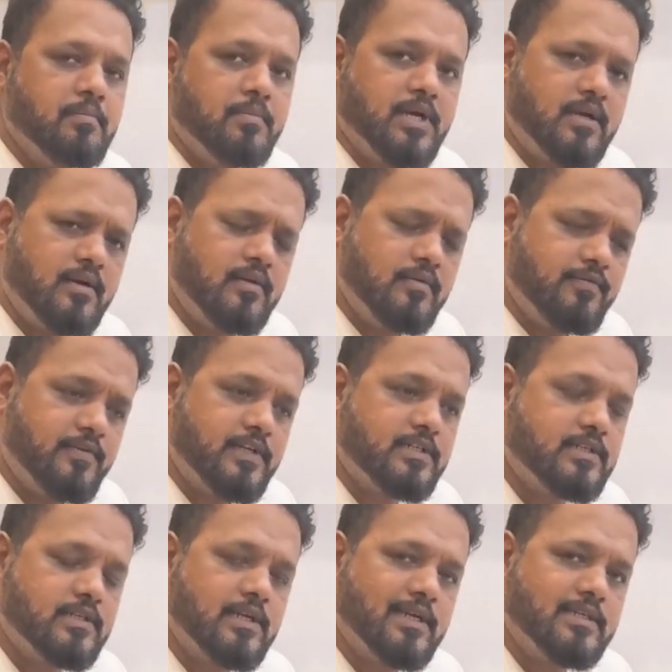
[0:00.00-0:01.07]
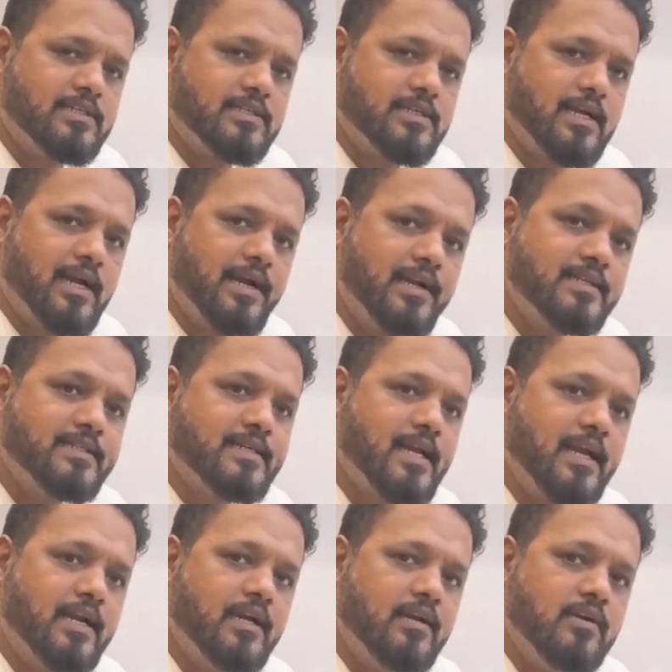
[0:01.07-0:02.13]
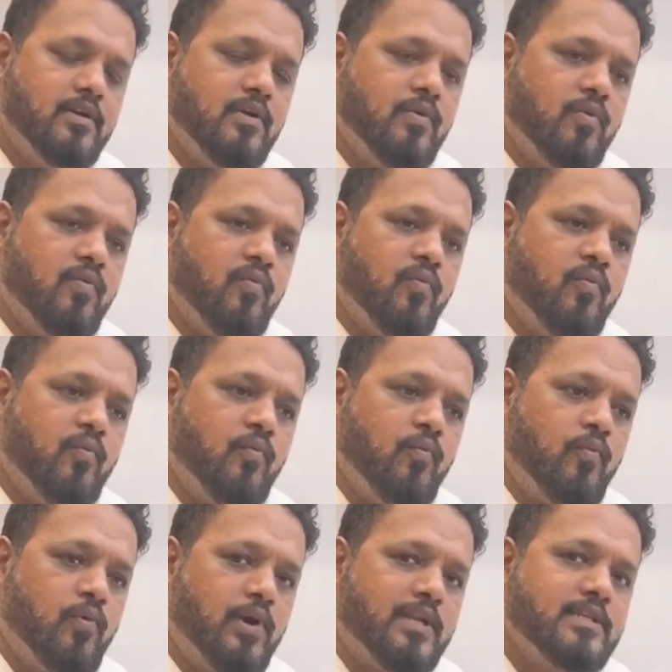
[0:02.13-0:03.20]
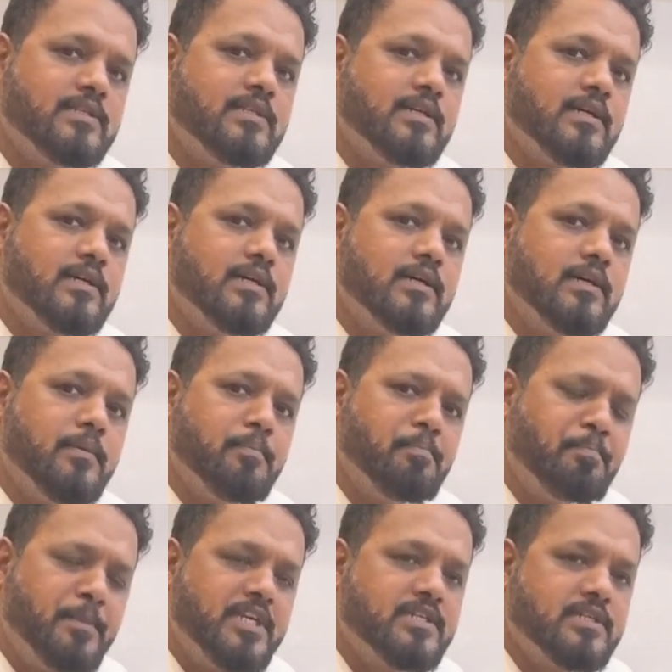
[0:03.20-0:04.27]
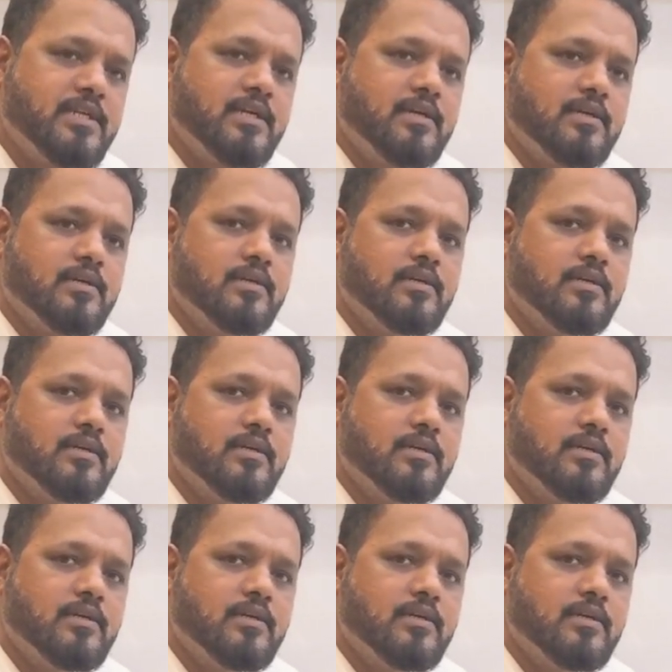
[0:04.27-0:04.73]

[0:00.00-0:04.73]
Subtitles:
But first let's understand what is the mistake